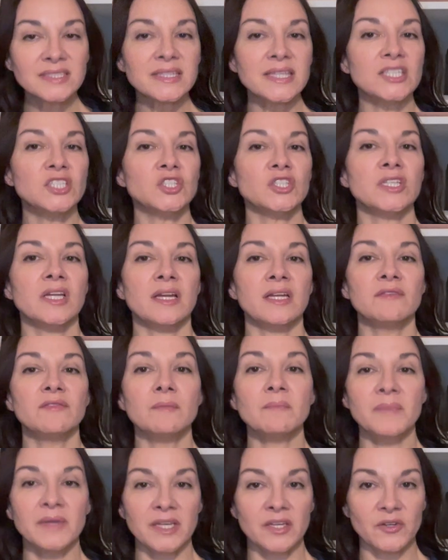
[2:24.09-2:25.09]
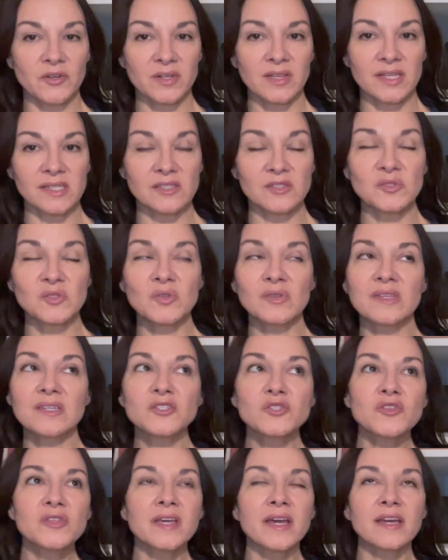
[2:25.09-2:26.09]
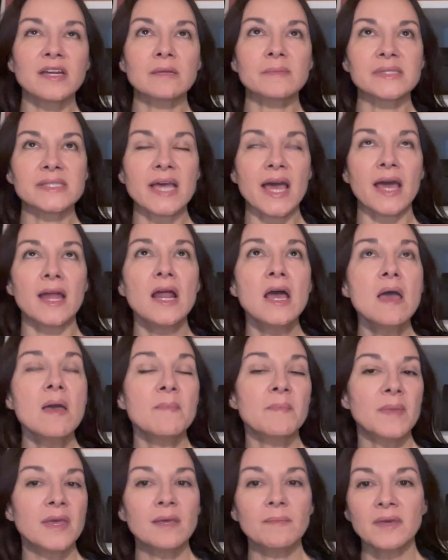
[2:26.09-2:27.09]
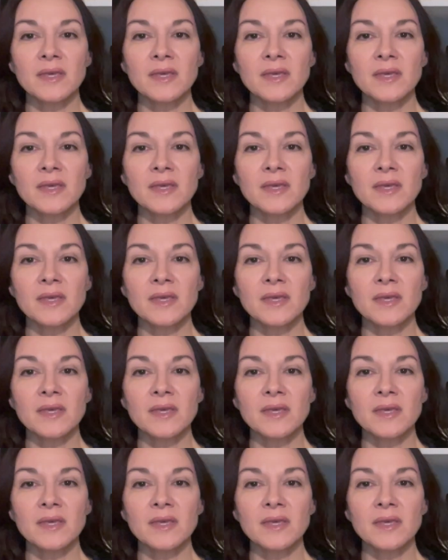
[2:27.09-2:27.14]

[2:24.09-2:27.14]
They should not even be in your closet. So these are the items that maybe,